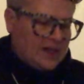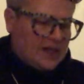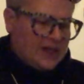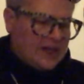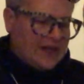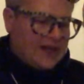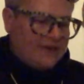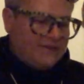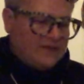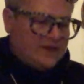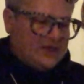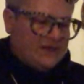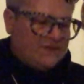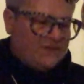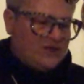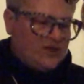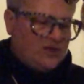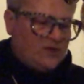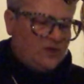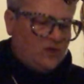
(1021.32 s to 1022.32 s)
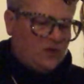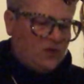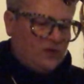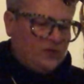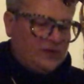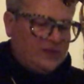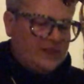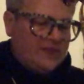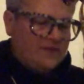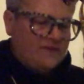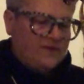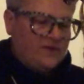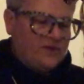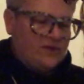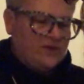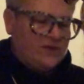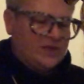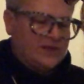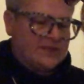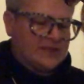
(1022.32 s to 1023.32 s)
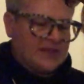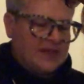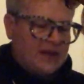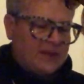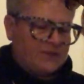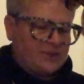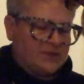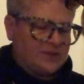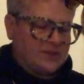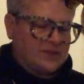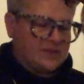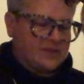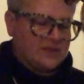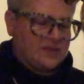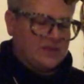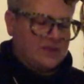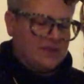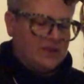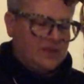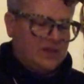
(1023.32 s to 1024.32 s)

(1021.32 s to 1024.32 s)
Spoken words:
I have given you only a few examples.